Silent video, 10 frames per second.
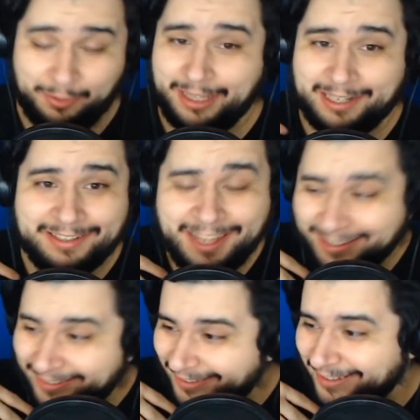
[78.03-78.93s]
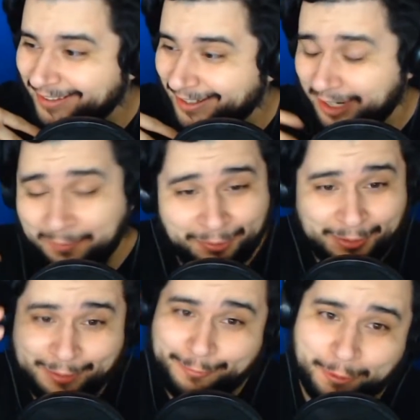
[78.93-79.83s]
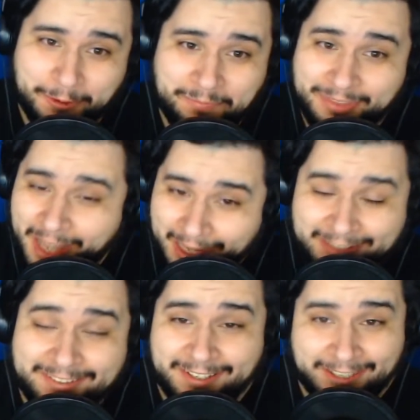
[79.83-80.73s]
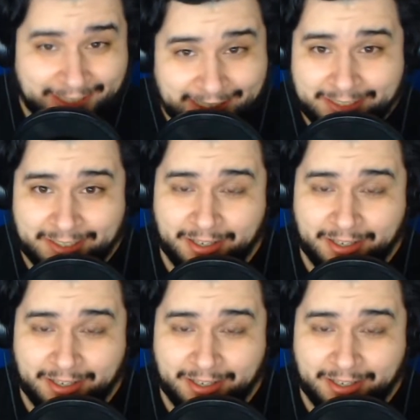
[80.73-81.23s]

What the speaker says: 19, like I'm 24, 19.